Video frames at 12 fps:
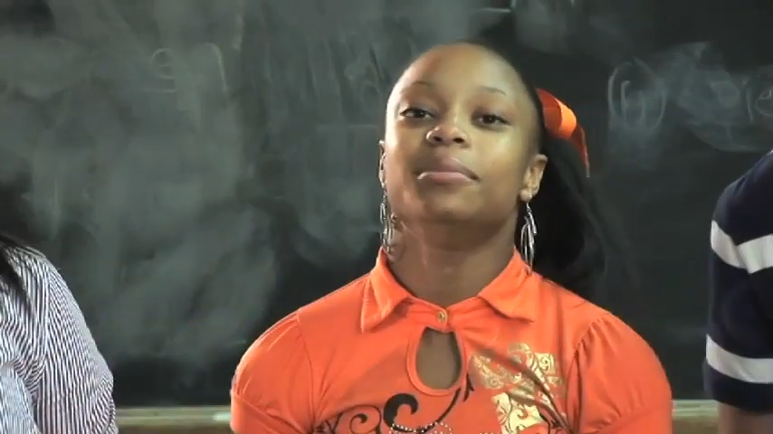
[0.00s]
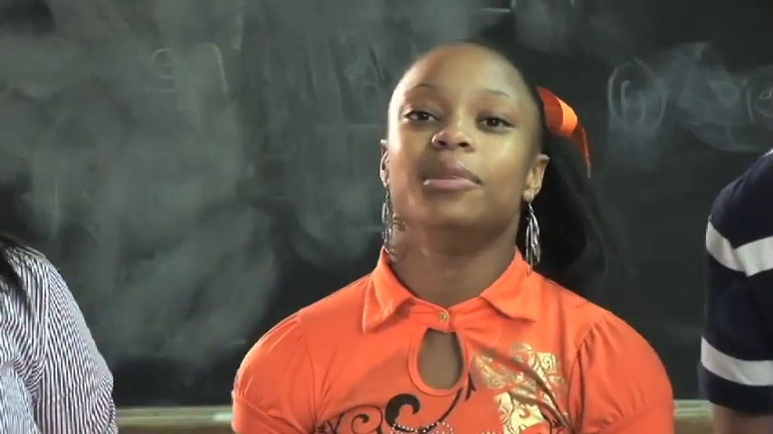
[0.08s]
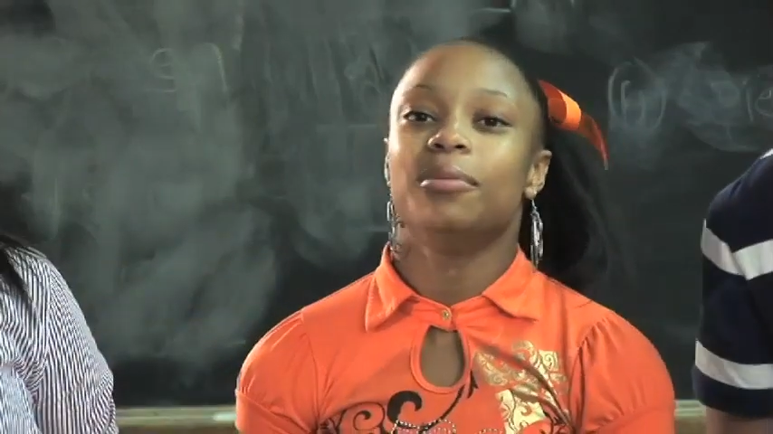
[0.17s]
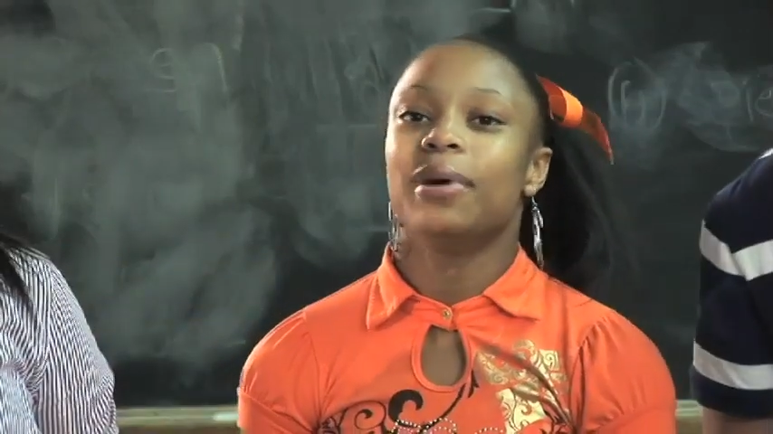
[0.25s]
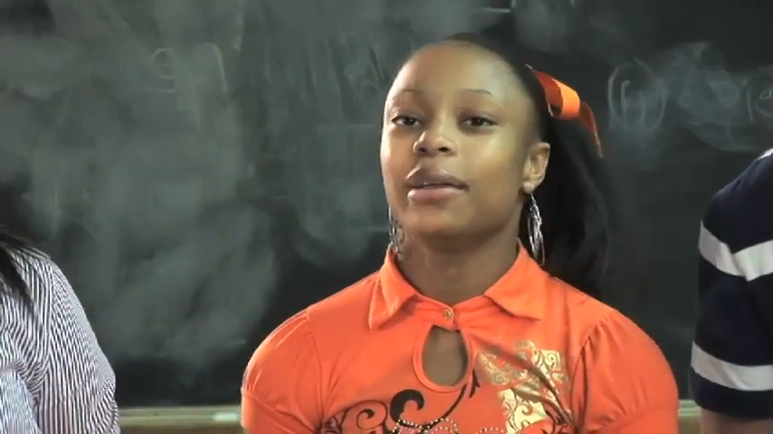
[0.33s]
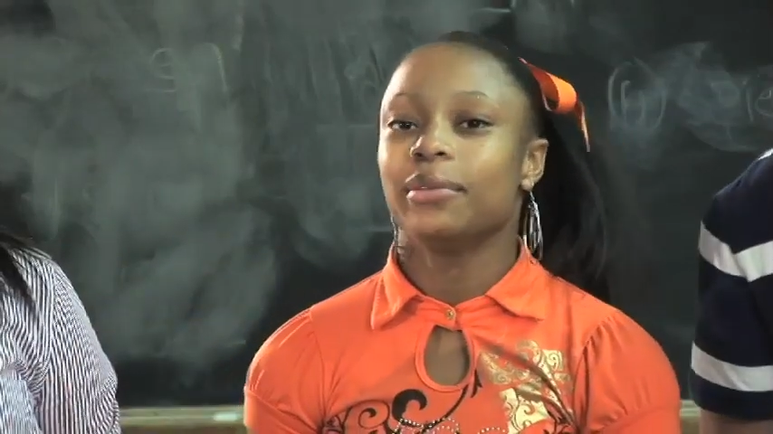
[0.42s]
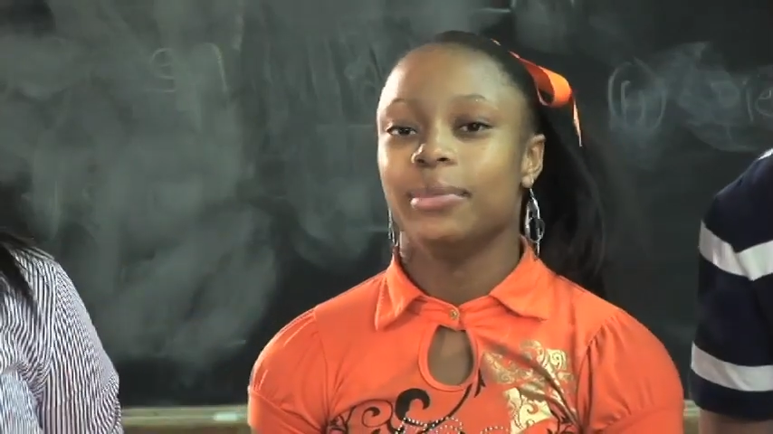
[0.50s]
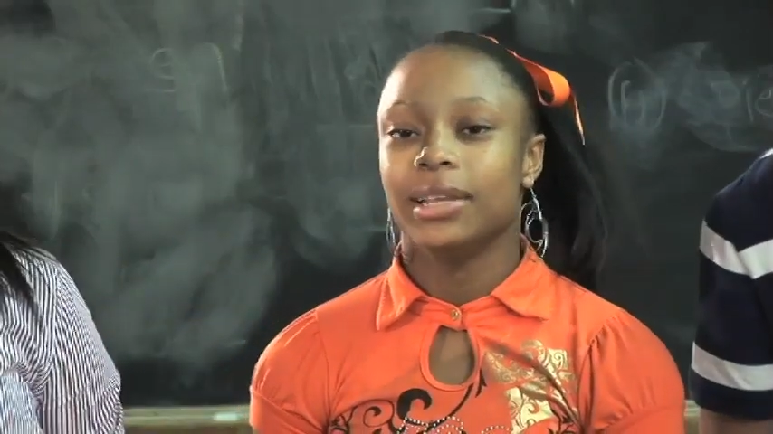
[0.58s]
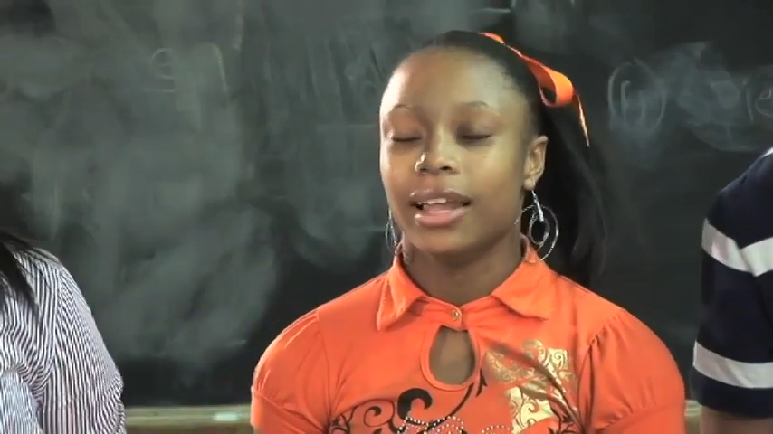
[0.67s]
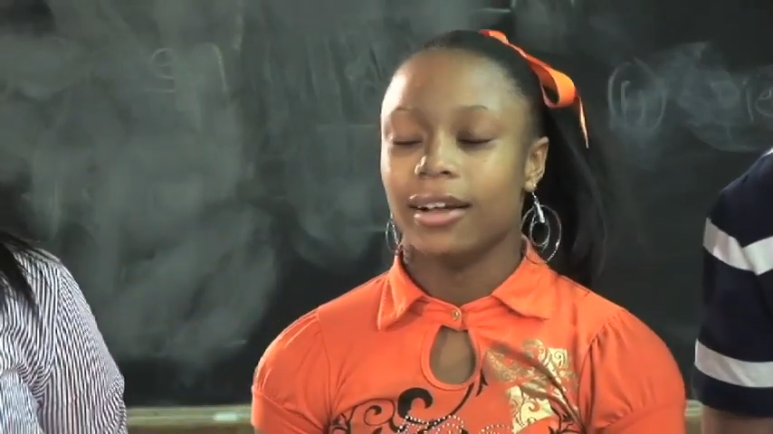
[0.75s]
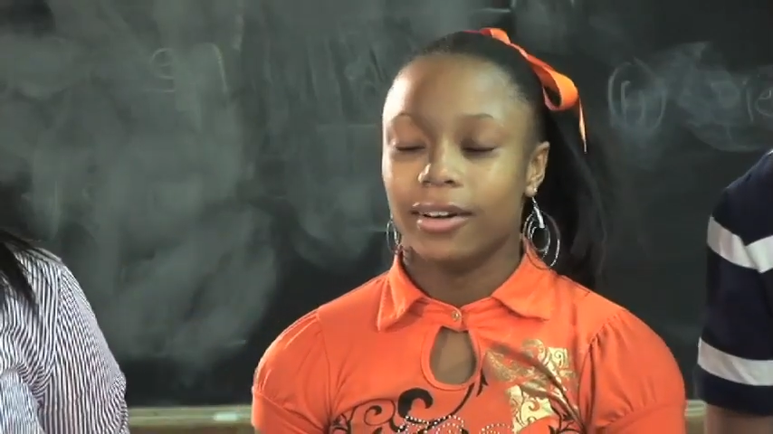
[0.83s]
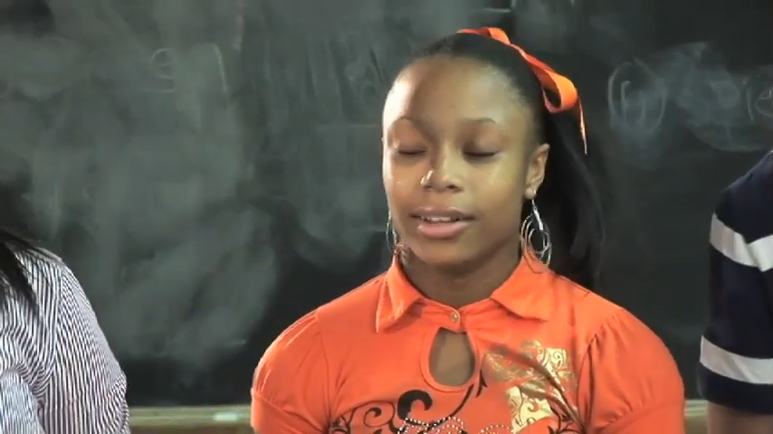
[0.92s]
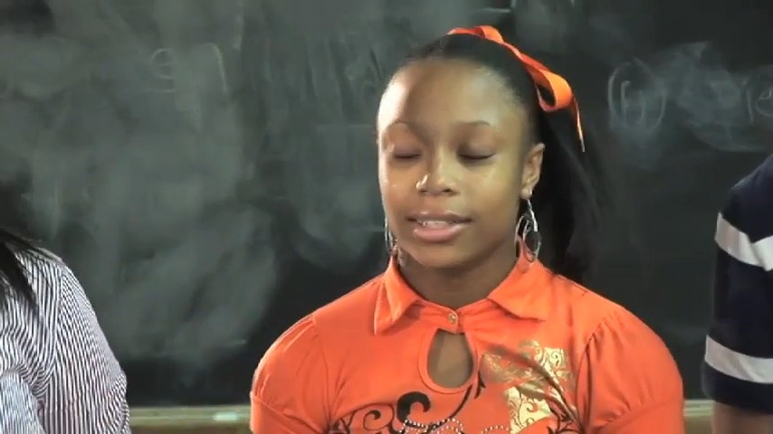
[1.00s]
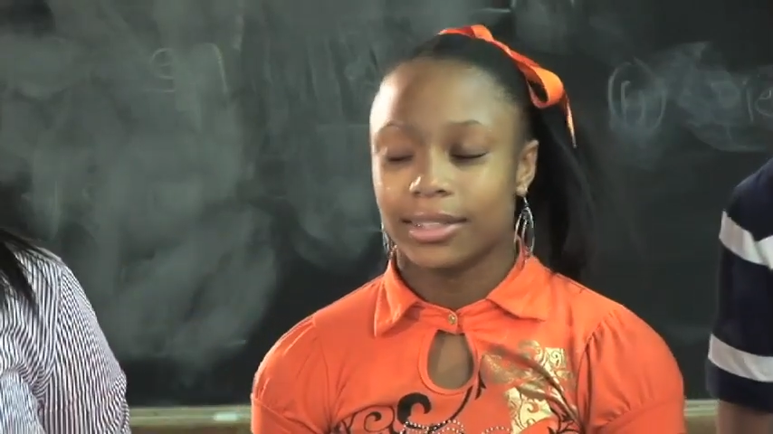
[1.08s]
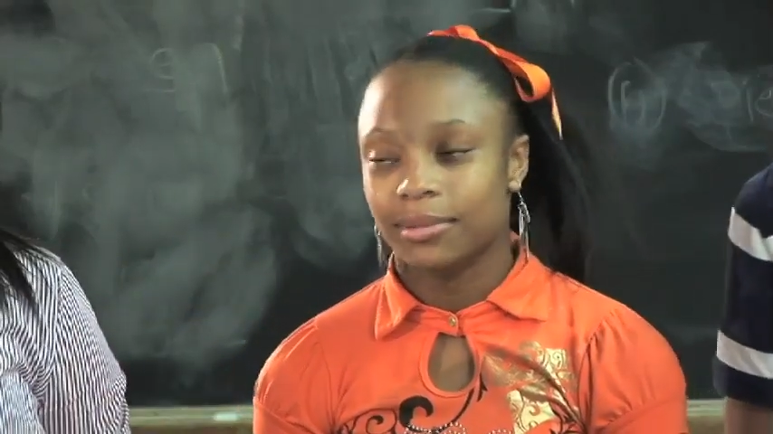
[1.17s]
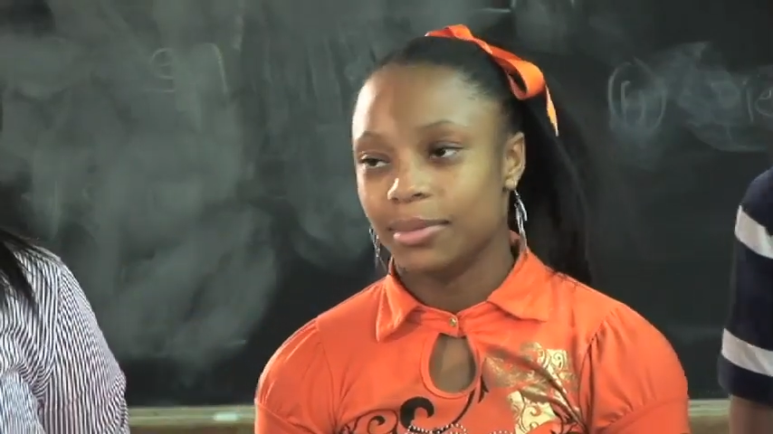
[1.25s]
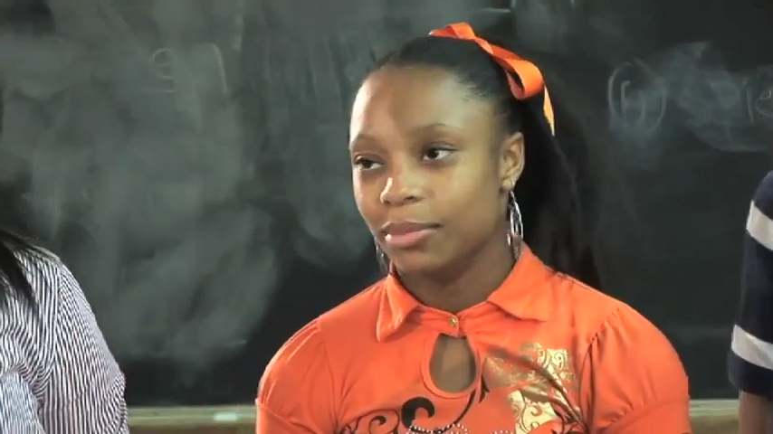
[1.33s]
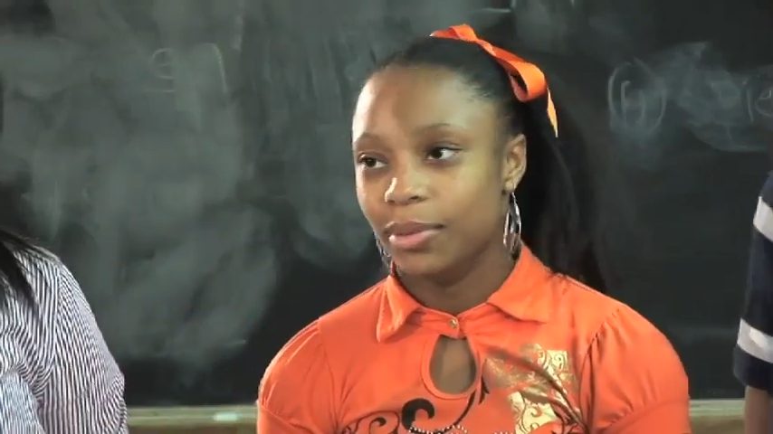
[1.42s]
nobody would be like, oh, that's
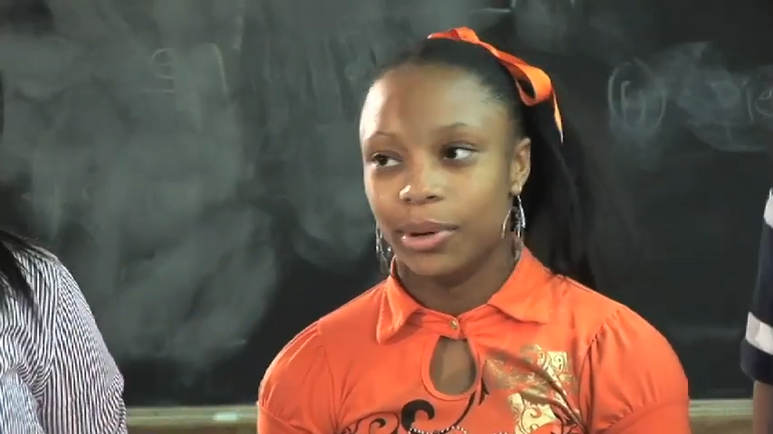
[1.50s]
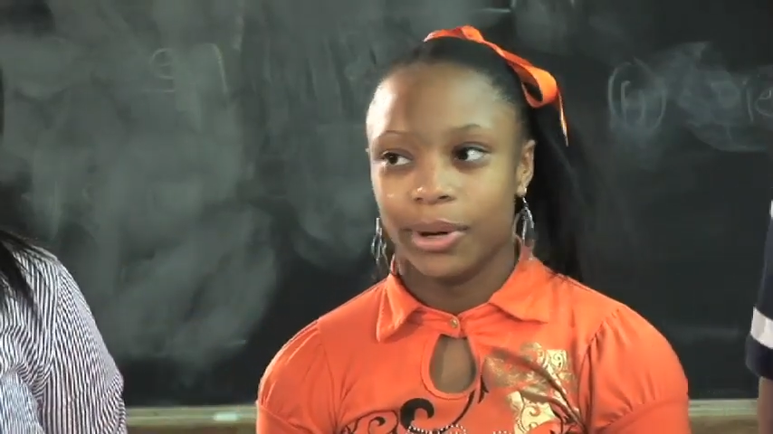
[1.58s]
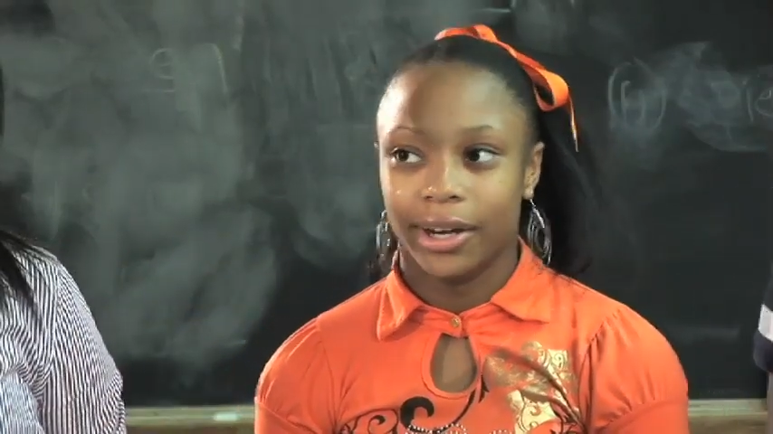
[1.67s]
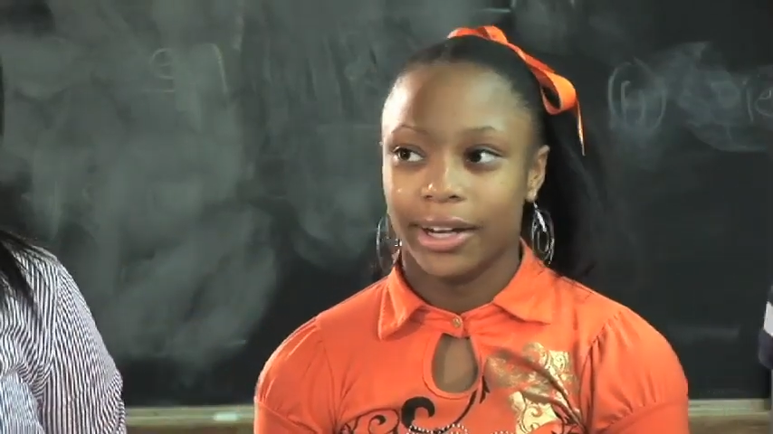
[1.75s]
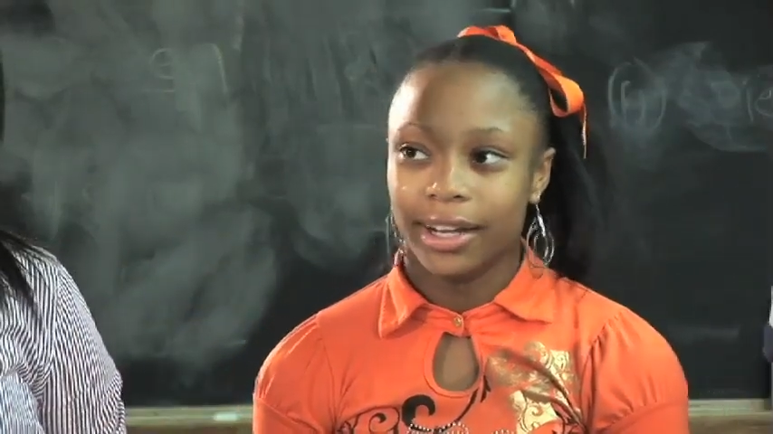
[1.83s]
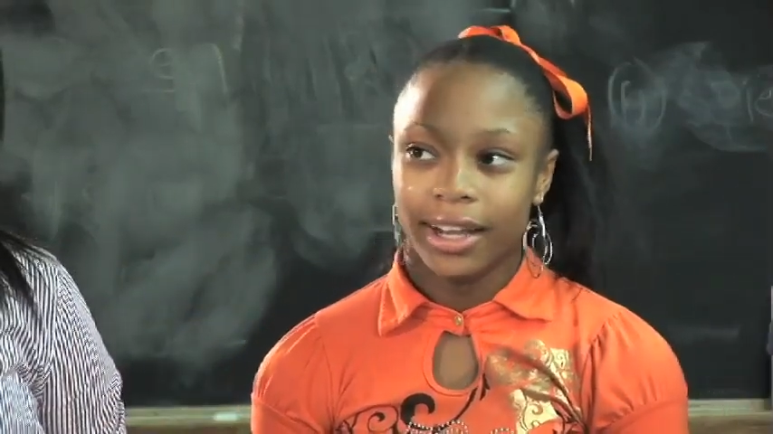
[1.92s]
going to be boring.